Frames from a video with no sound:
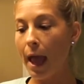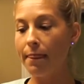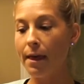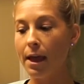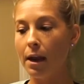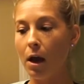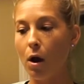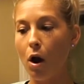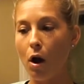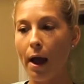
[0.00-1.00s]
and then
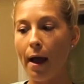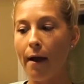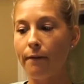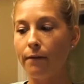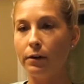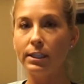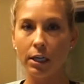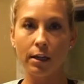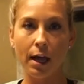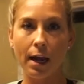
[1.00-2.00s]
I'll have for
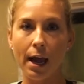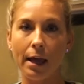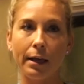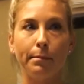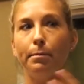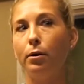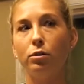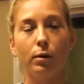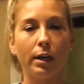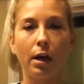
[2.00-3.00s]
dinner that night, like
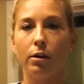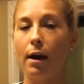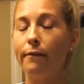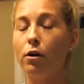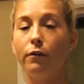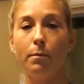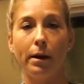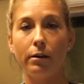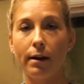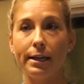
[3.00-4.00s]
post-workout, you know, I'll have it over
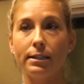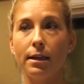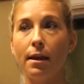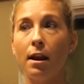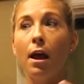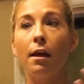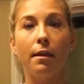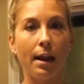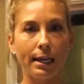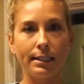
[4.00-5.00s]
better rice, and then
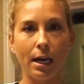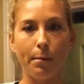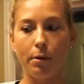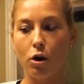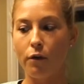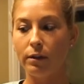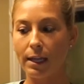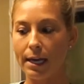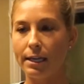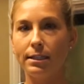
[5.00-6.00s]
the next day I'll put it over
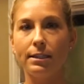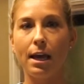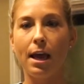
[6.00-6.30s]
lettuce,